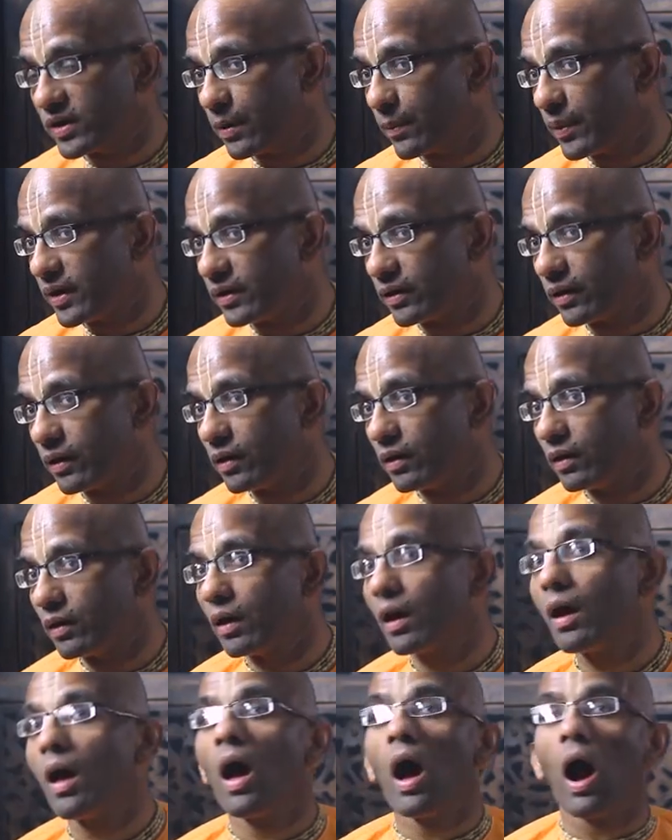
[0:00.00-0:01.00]
fundamental
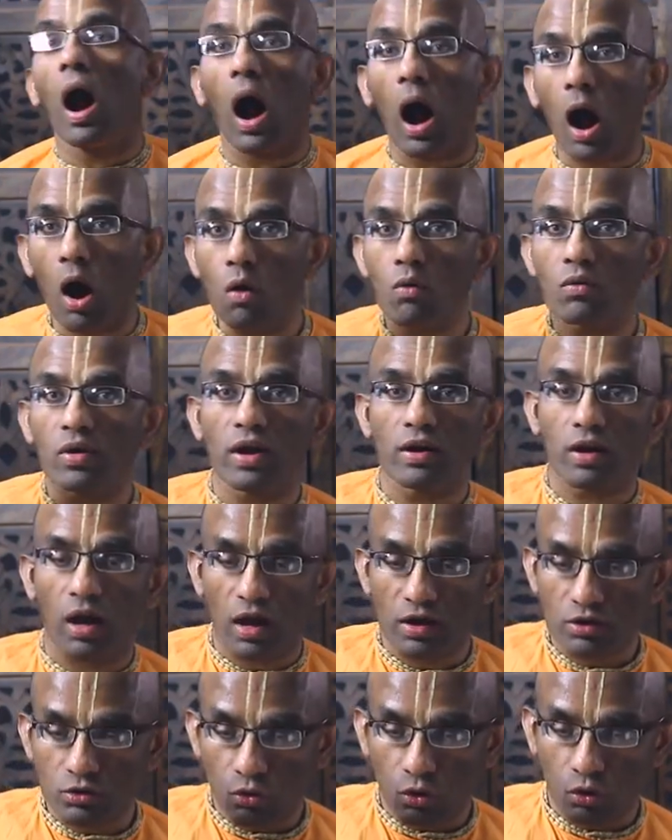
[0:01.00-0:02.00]
how can
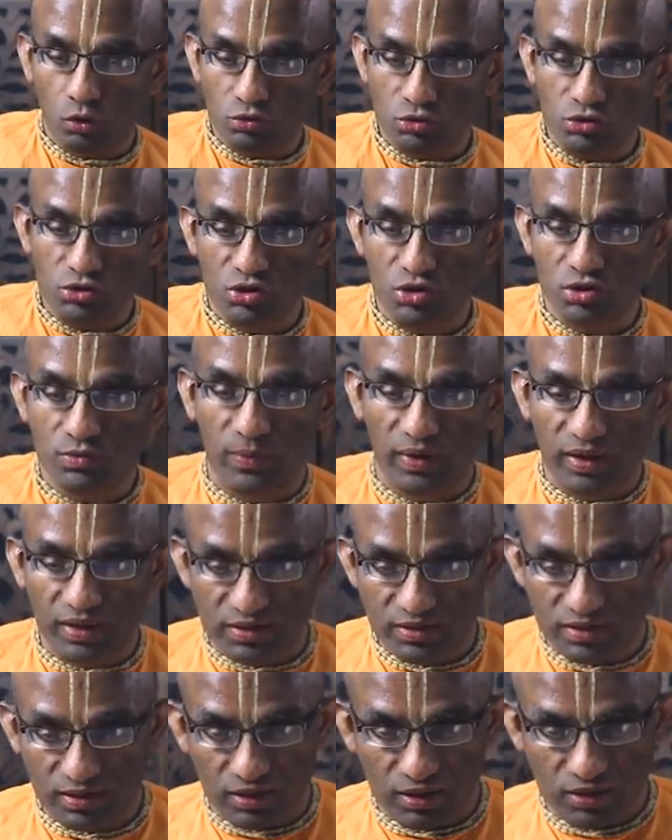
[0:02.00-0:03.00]
unconscious
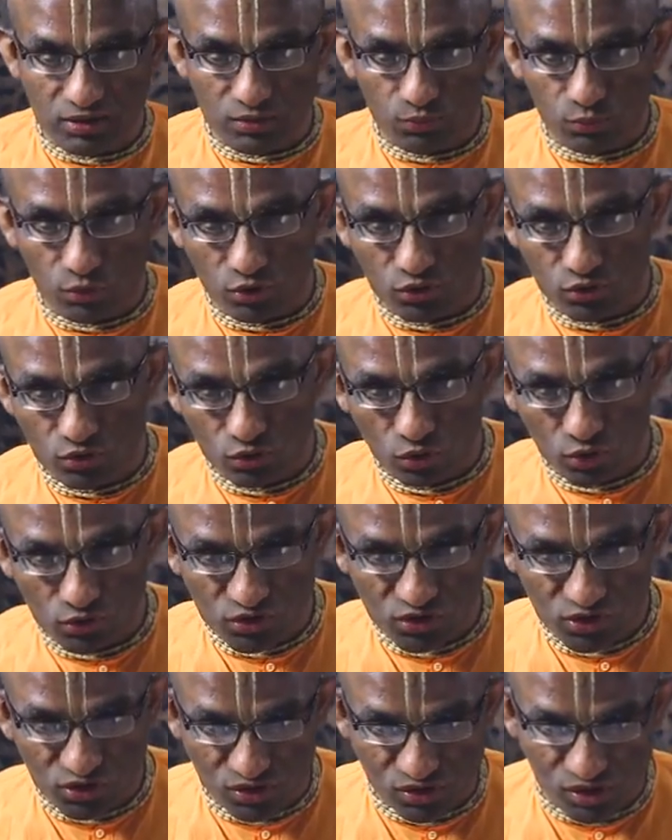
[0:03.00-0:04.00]
brain cells produce
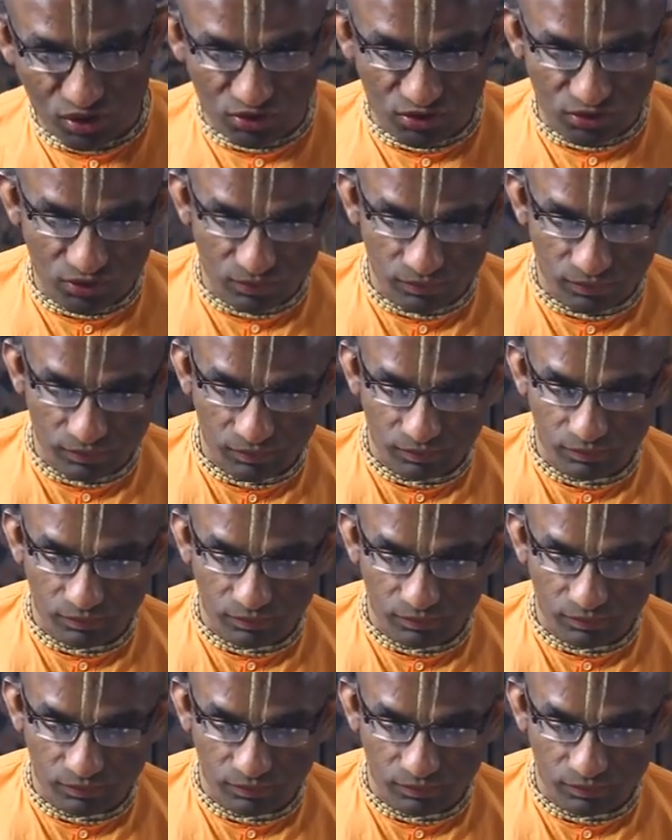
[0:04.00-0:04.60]
consciousness